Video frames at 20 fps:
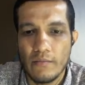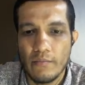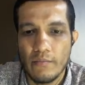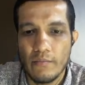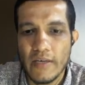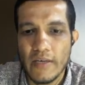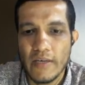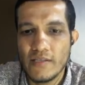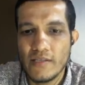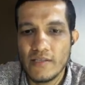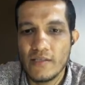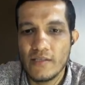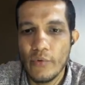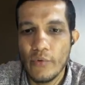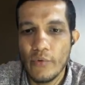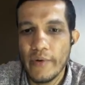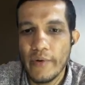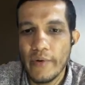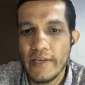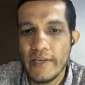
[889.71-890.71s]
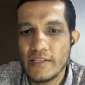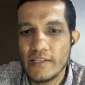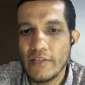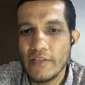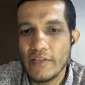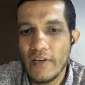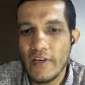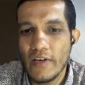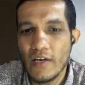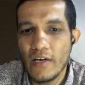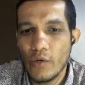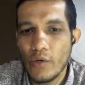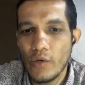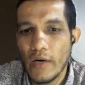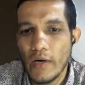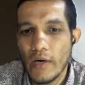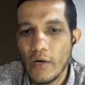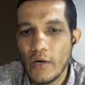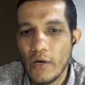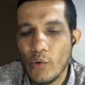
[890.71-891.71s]
But though it is difficult to
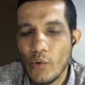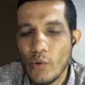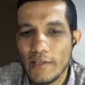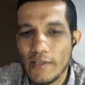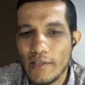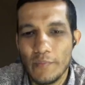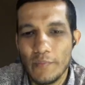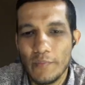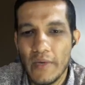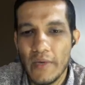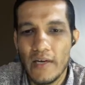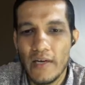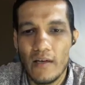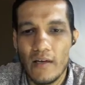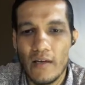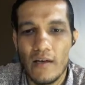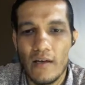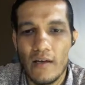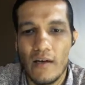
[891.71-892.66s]
control the speed,